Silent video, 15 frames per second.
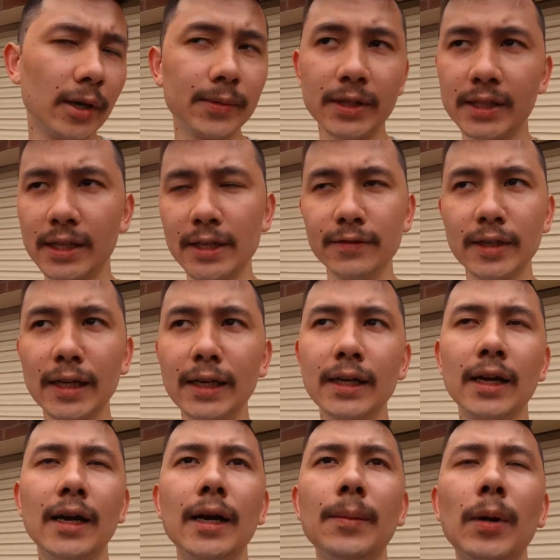maybe this evening.
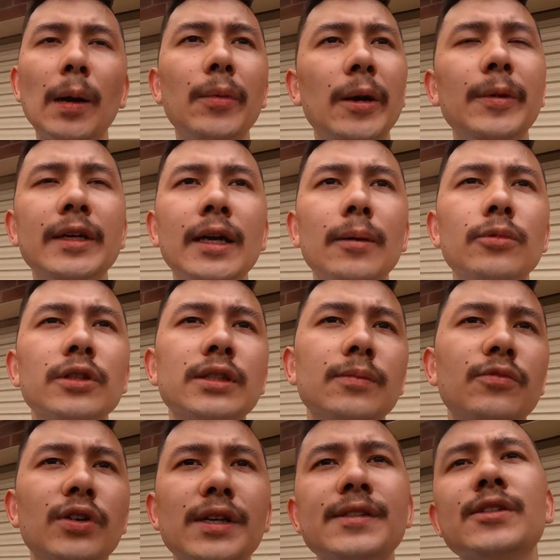I might meet up with some
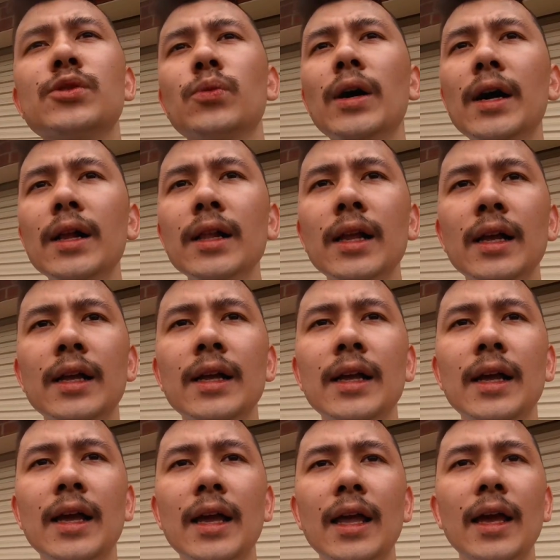friends as well,
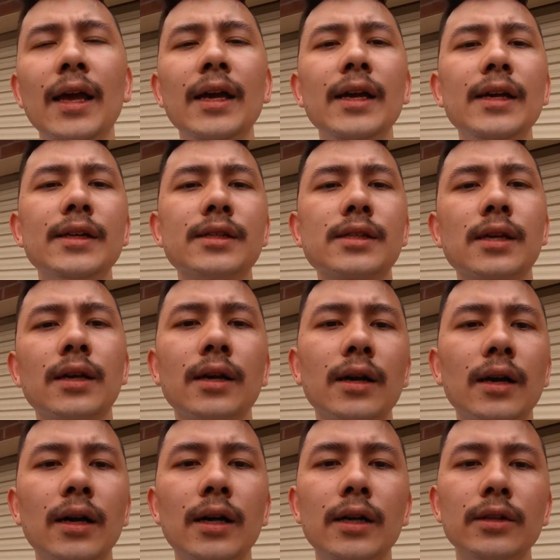and
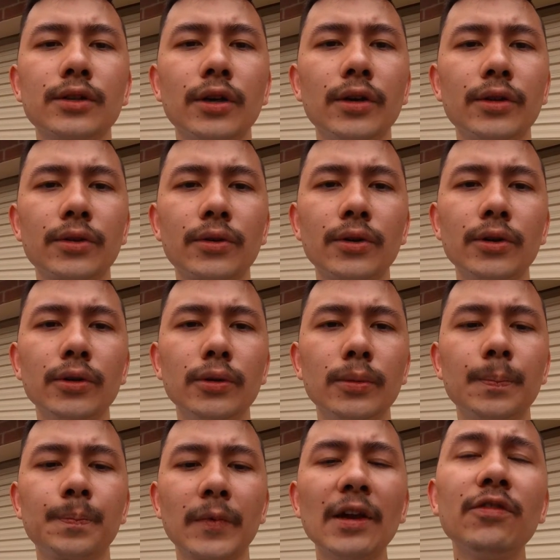I'll go through,
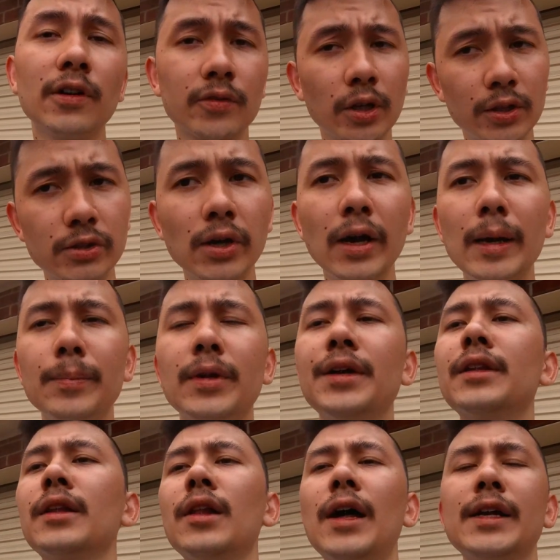if I've got time
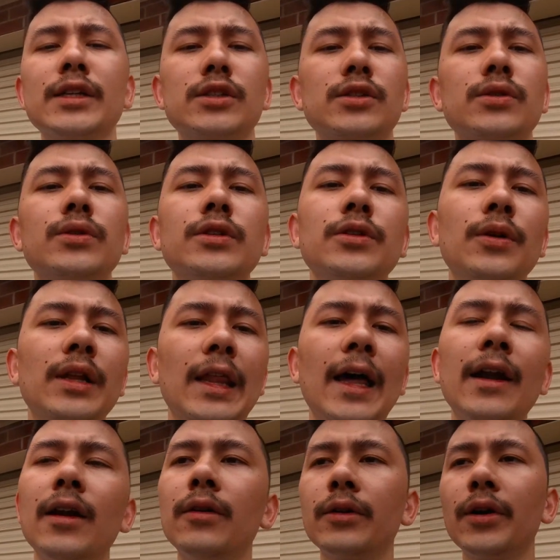and the lighting's good and all of
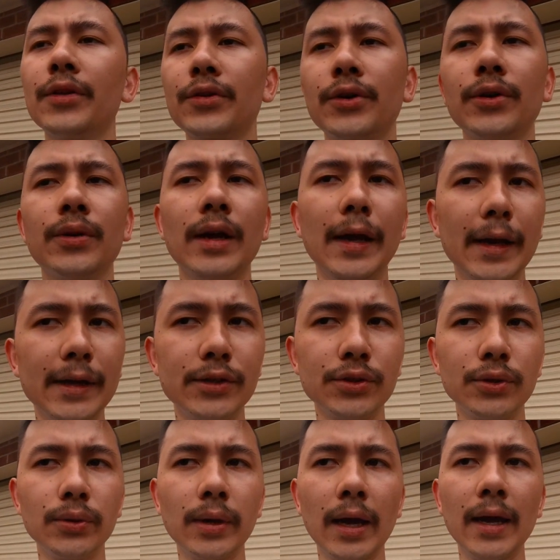that, I'll go through and
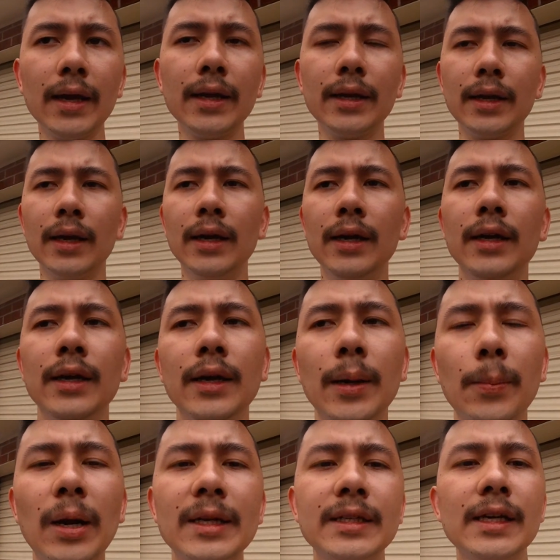do a
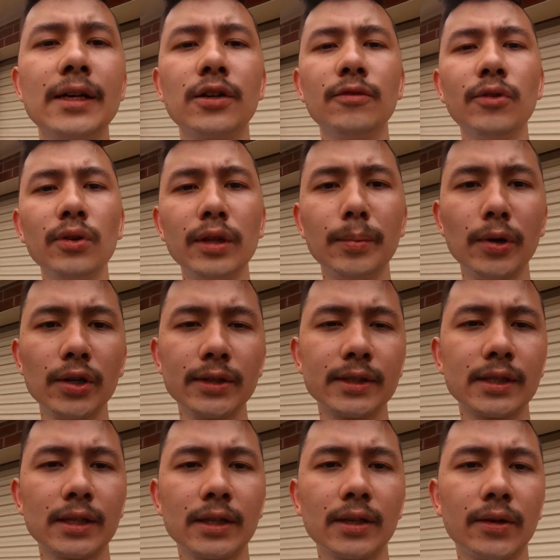breakdown of all the
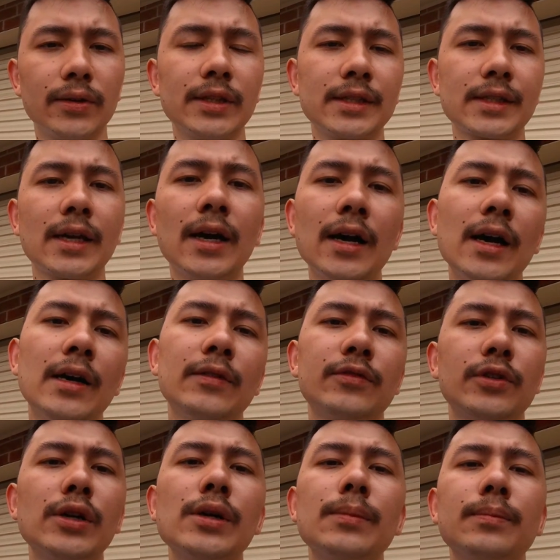mods on this car
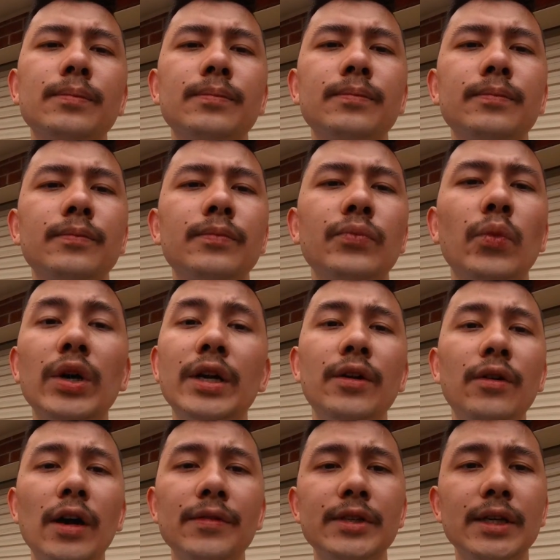from when it
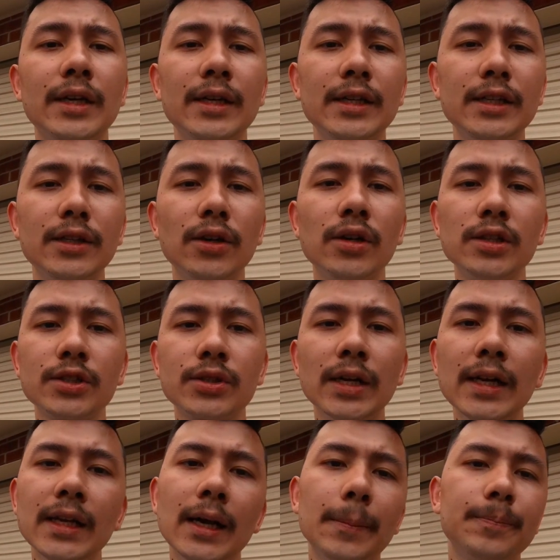arrived here in
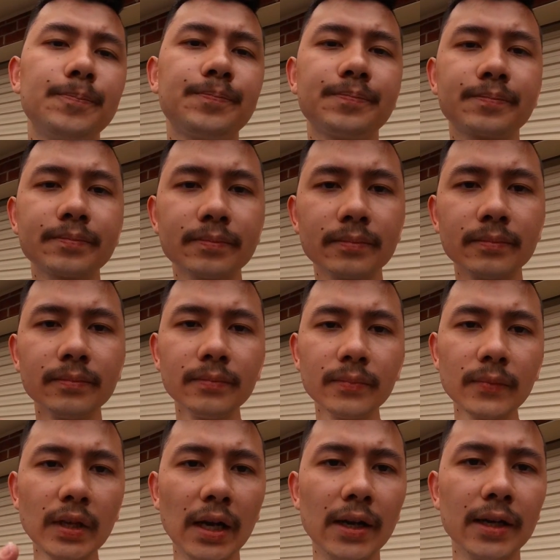Australia.
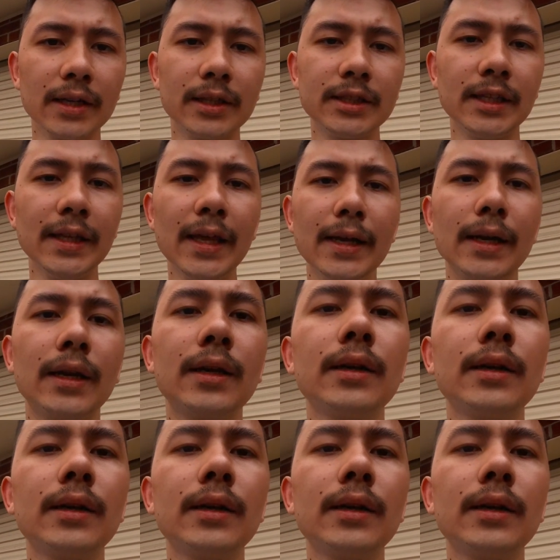See you then.